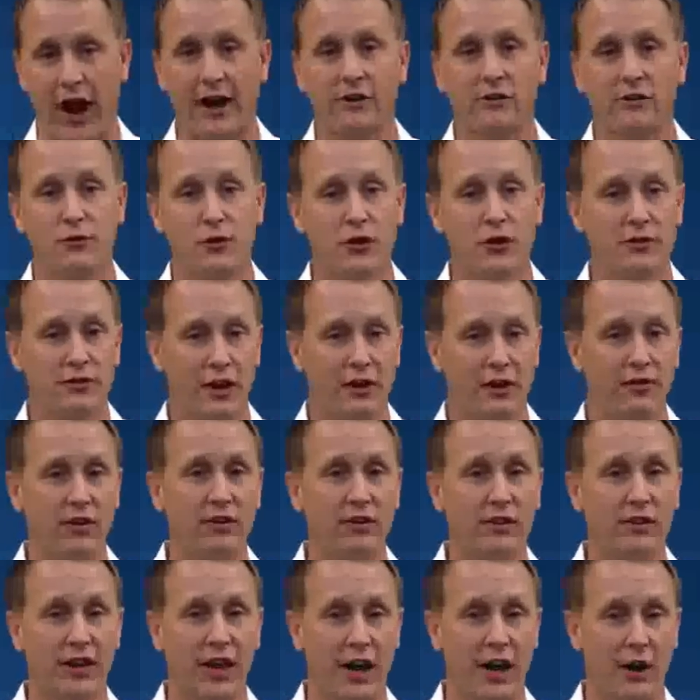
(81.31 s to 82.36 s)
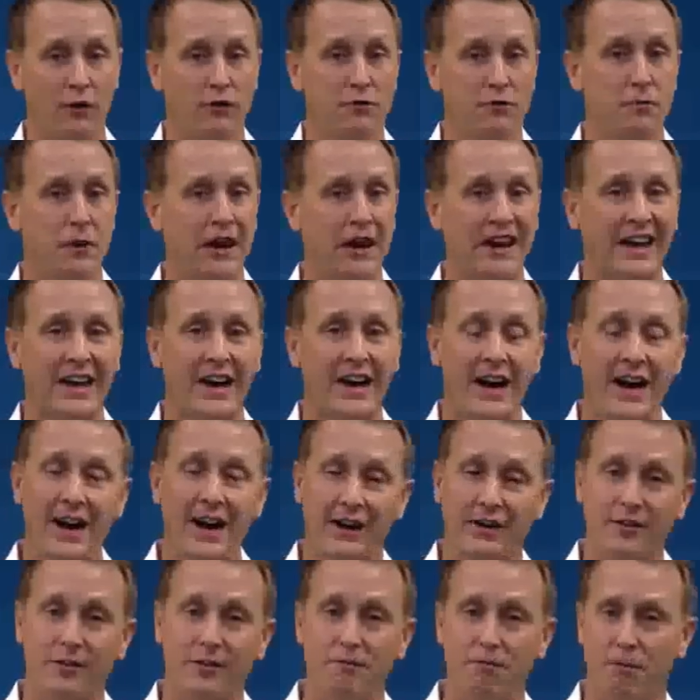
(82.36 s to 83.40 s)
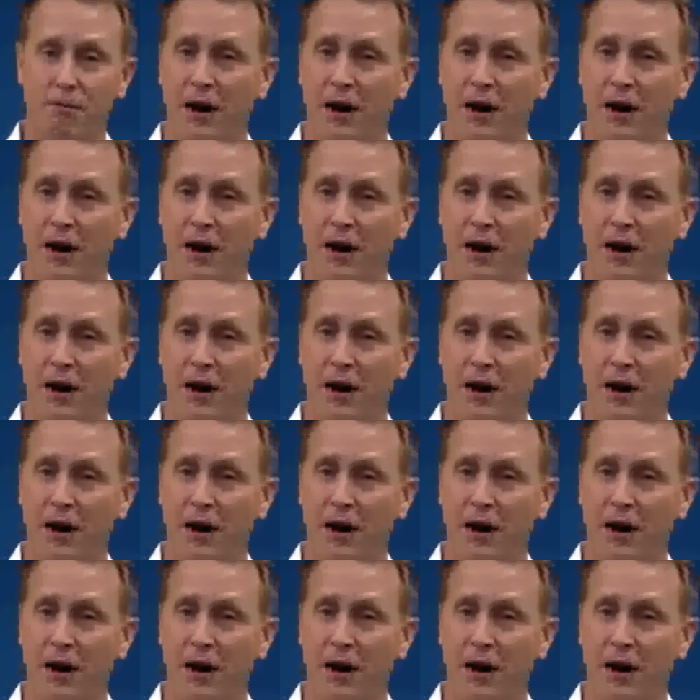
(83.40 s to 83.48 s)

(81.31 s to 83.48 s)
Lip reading: tax-free savings accounts being cut